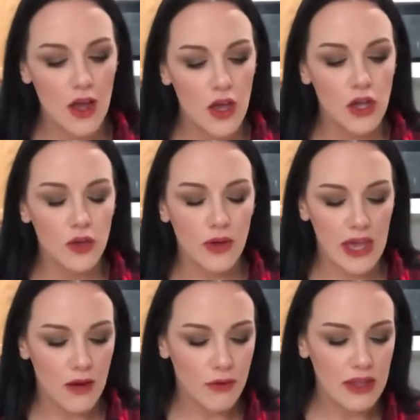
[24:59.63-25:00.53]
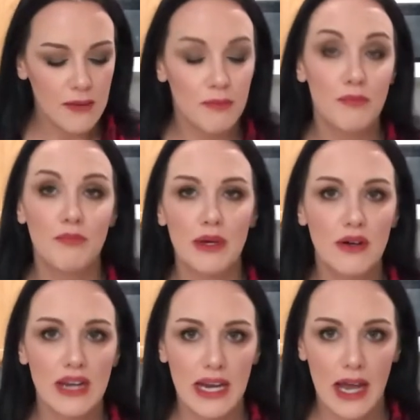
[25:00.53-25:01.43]
you can't really build
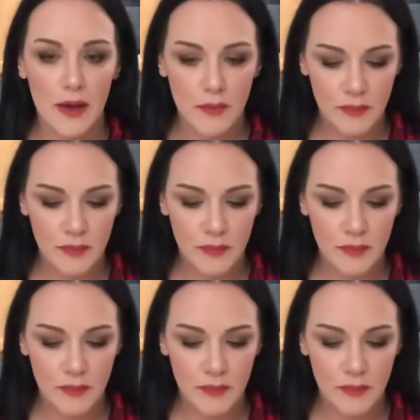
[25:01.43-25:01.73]
it up.